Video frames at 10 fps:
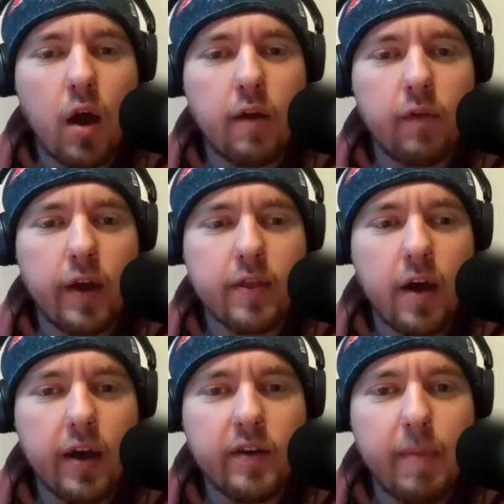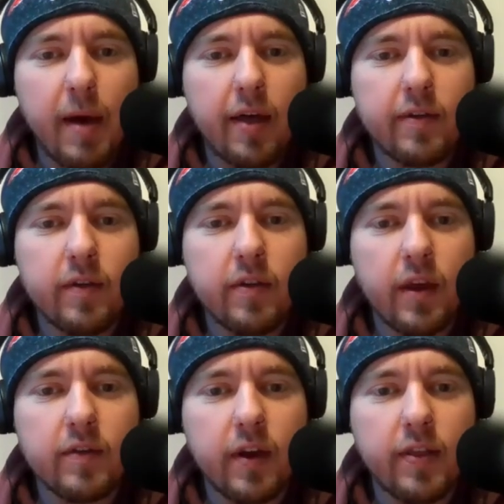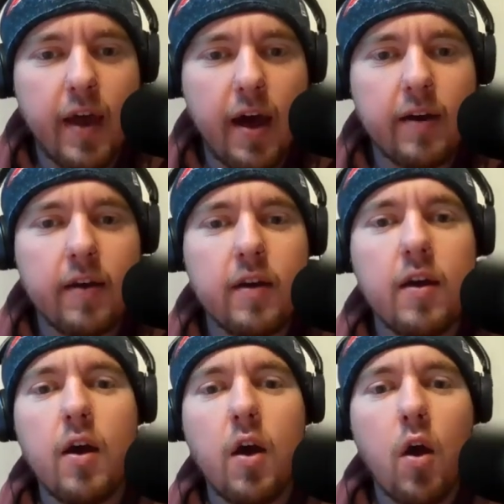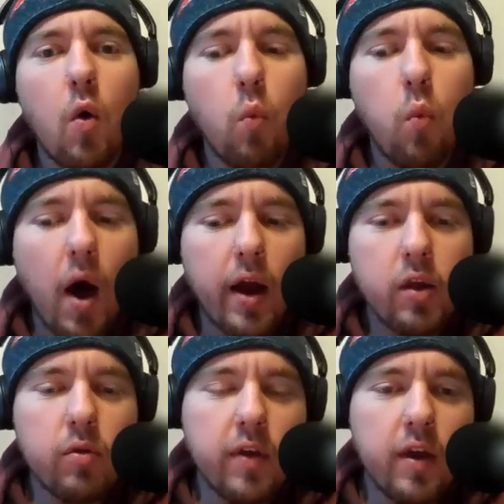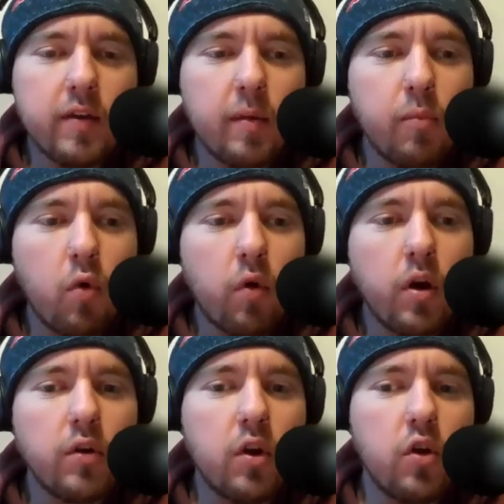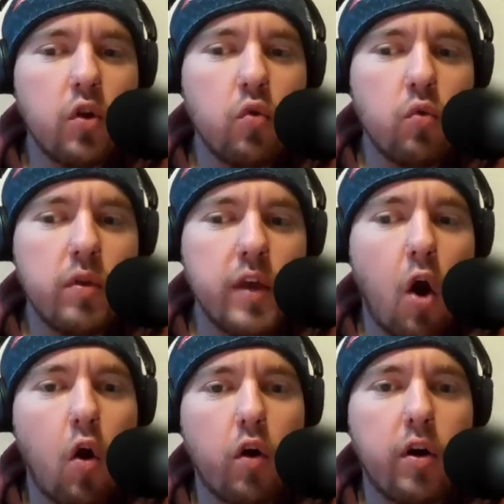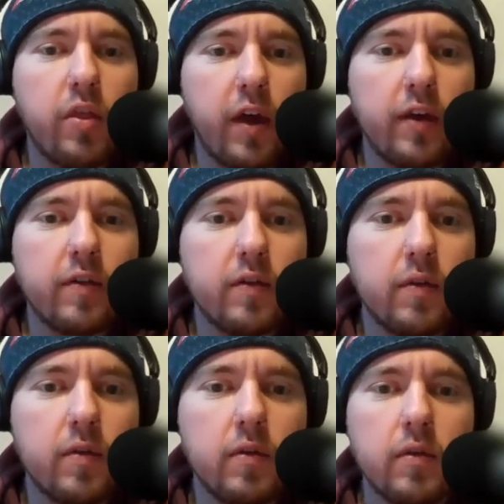a lot of the ice baths and things like that. Why do you think it's important to do the hard things?